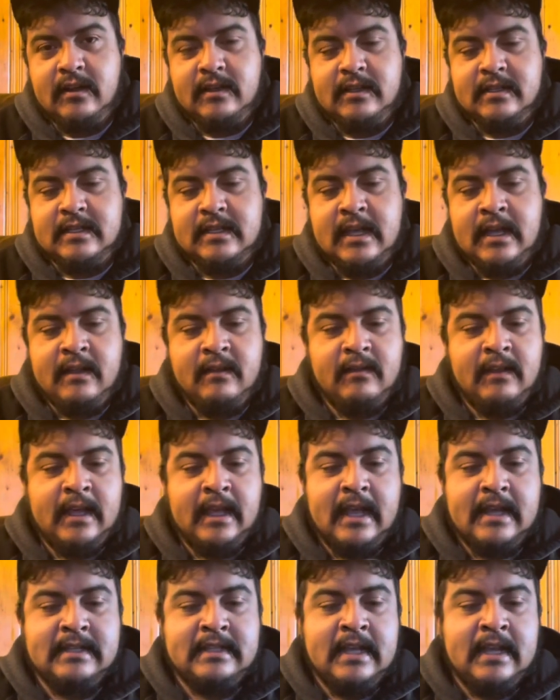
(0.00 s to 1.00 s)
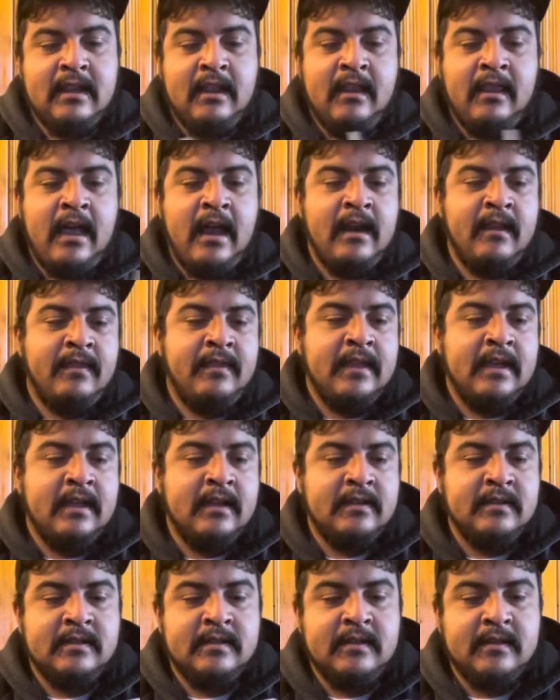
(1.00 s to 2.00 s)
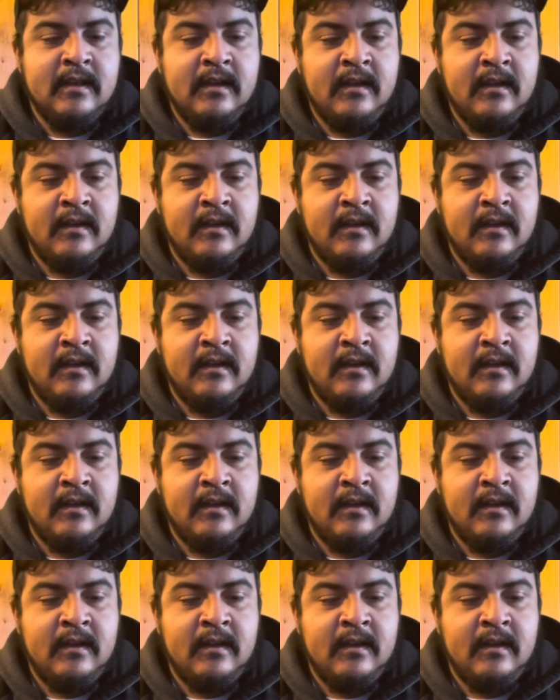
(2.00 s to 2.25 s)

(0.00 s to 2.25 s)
this yet. Like I said, a lot of things,